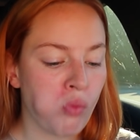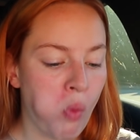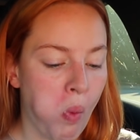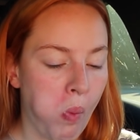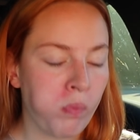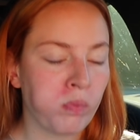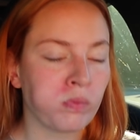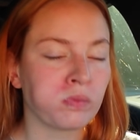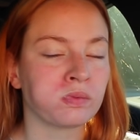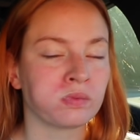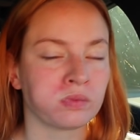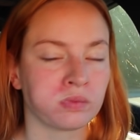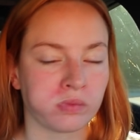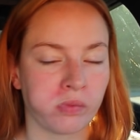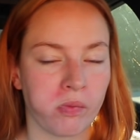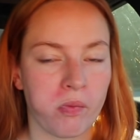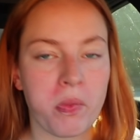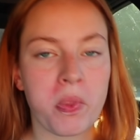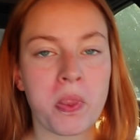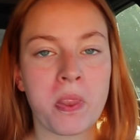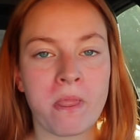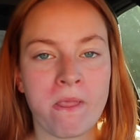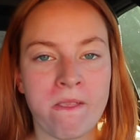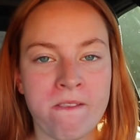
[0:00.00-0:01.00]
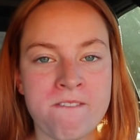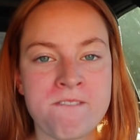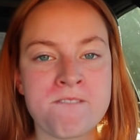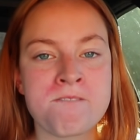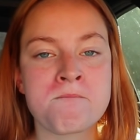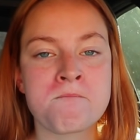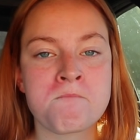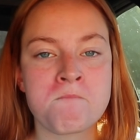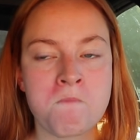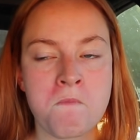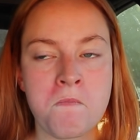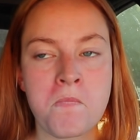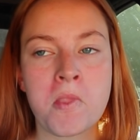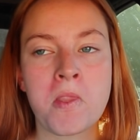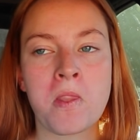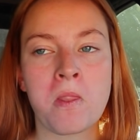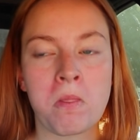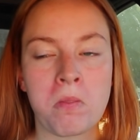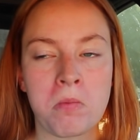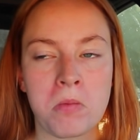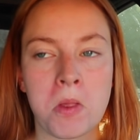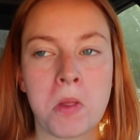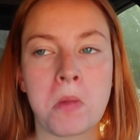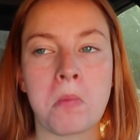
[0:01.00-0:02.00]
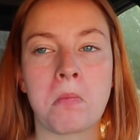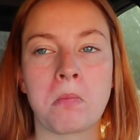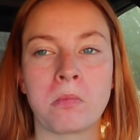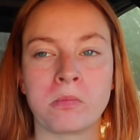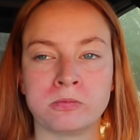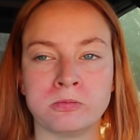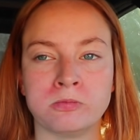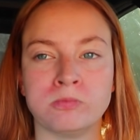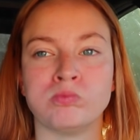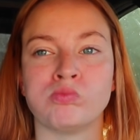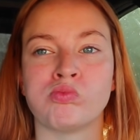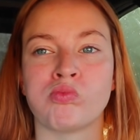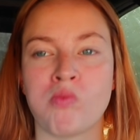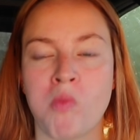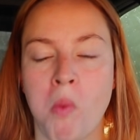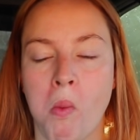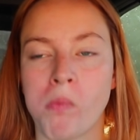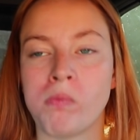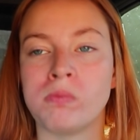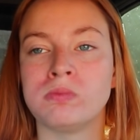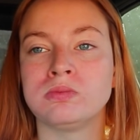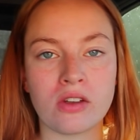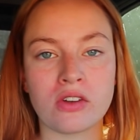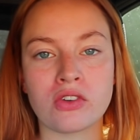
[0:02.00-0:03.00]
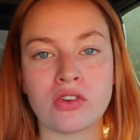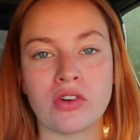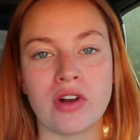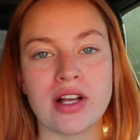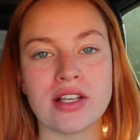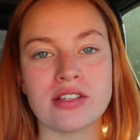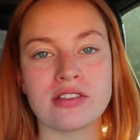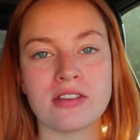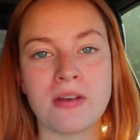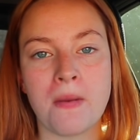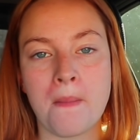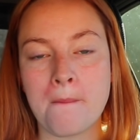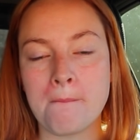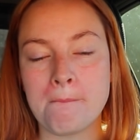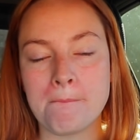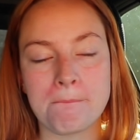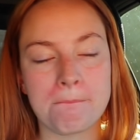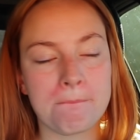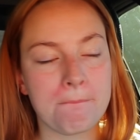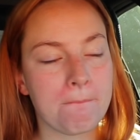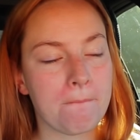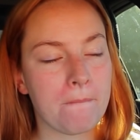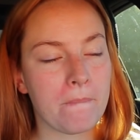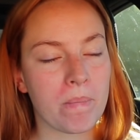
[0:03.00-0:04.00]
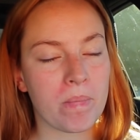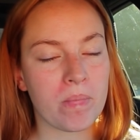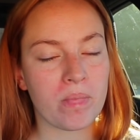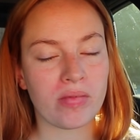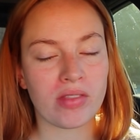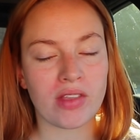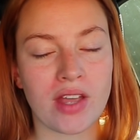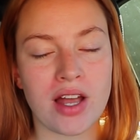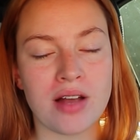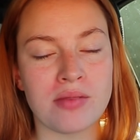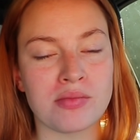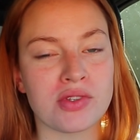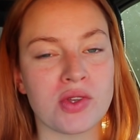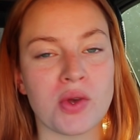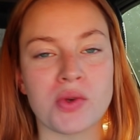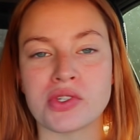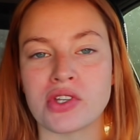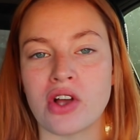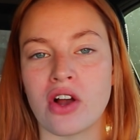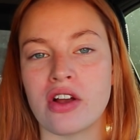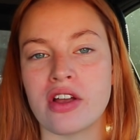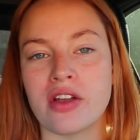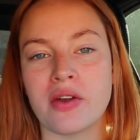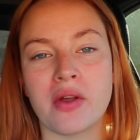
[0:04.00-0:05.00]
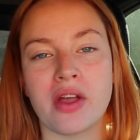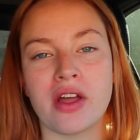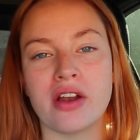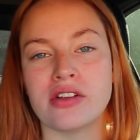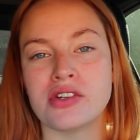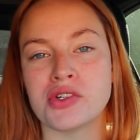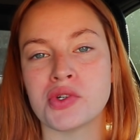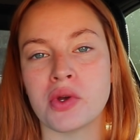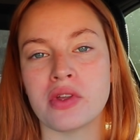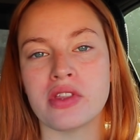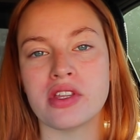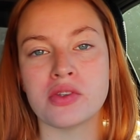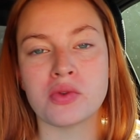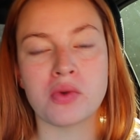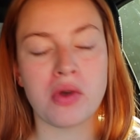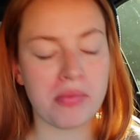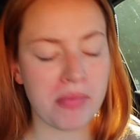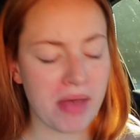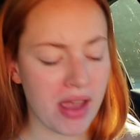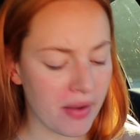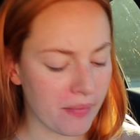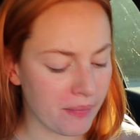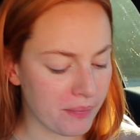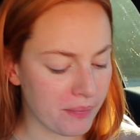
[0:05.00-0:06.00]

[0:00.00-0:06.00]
Mm-hmm. Mm-hmm, mm-hmm. Chris, I'm so sorry you can't enjoy these with me.